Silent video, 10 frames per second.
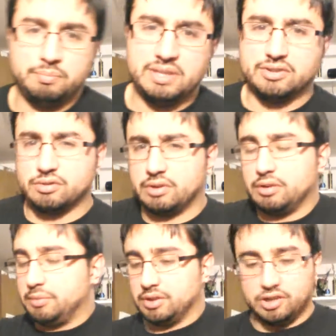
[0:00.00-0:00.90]
bins around
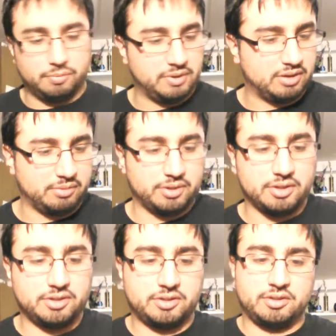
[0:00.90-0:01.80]
me to help me out with
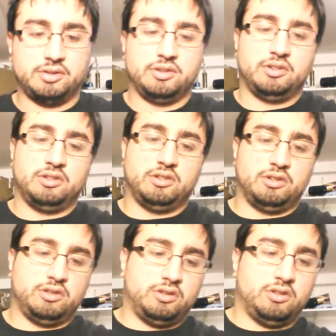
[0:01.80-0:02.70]
this.
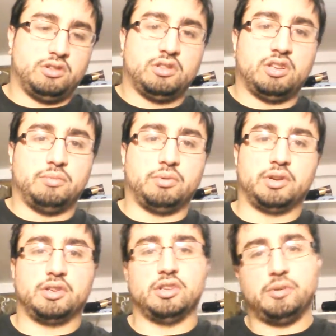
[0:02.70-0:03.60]

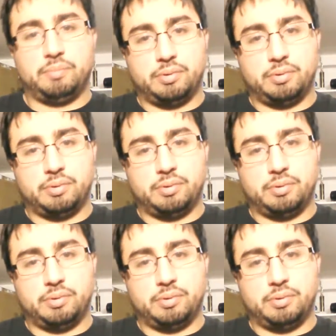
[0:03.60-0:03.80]
Break it up.